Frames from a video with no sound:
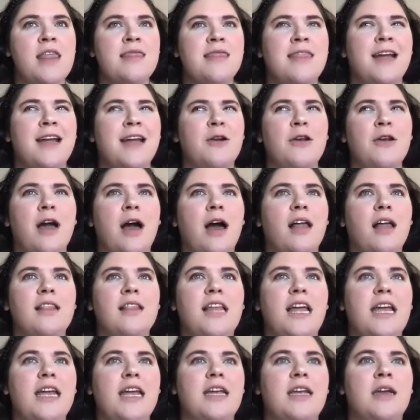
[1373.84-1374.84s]
they're not
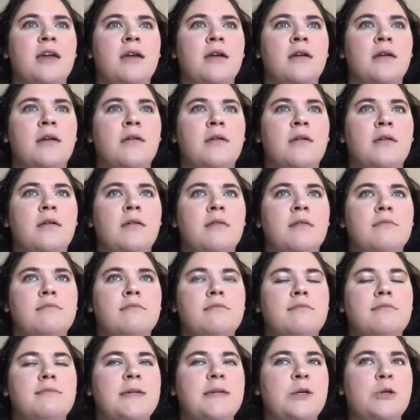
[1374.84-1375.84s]
like
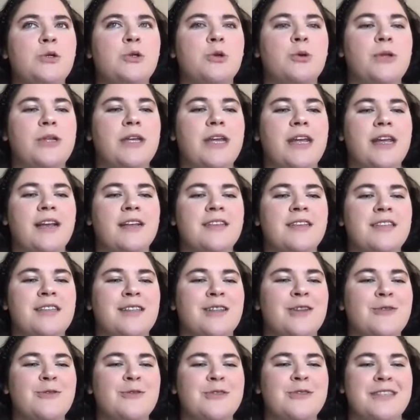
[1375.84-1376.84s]
mutually
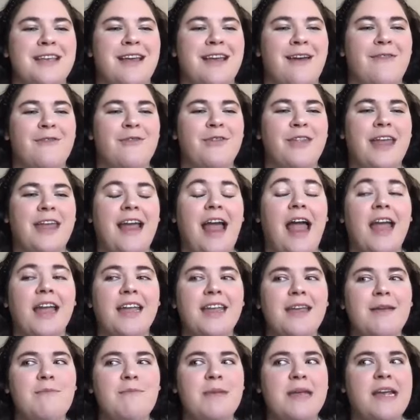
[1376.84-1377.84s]
exclusive. Like, I
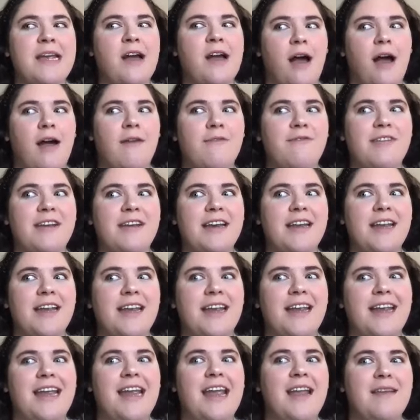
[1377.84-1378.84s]
can be
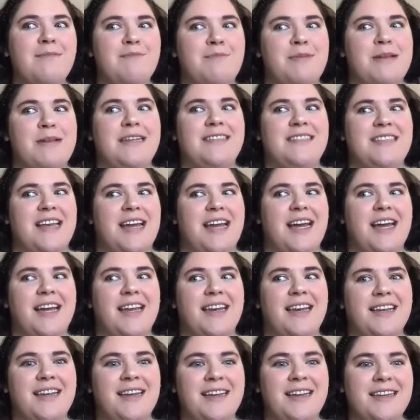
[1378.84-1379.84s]
confident and be
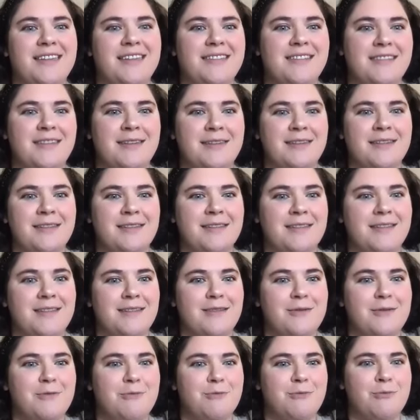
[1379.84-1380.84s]
sad, and it's
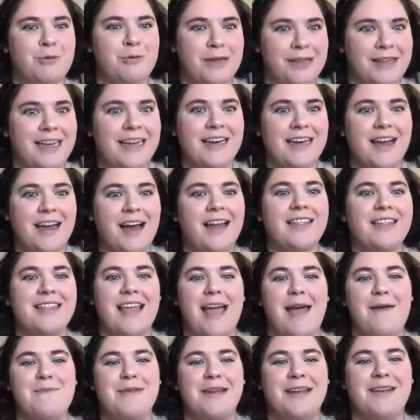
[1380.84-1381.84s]
really not
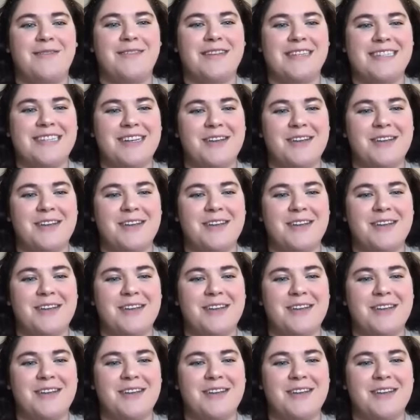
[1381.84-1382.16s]
that big of a